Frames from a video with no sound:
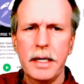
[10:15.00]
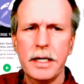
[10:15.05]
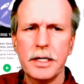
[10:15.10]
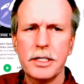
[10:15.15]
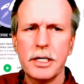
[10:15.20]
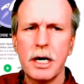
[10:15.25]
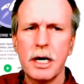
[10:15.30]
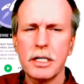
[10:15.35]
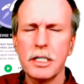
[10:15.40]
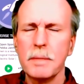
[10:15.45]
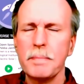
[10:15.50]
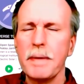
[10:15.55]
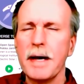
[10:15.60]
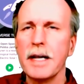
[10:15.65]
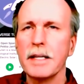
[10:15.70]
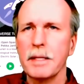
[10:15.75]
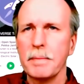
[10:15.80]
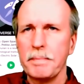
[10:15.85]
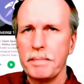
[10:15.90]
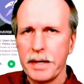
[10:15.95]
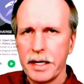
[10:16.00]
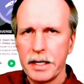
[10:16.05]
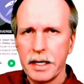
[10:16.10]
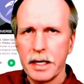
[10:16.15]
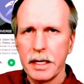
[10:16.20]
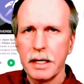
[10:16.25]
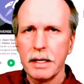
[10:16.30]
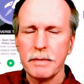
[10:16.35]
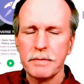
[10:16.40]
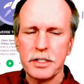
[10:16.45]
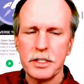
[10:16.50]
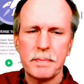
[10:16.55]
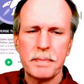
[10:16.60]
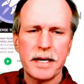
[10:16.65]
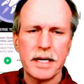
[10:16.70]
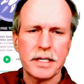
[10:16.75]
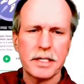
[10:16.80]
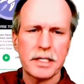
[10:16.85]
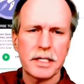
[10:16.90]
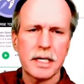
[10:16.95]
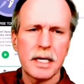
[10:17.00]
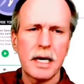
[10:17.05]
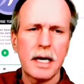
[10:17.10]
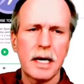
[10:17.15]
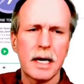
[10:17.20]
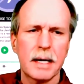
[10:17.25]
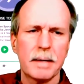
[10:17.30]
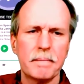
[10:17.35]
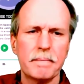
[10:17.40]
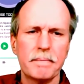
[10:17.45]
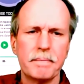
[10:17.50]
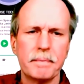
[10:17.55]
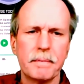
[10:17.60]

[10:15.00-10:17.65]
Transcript: it talks about the bending of space-time.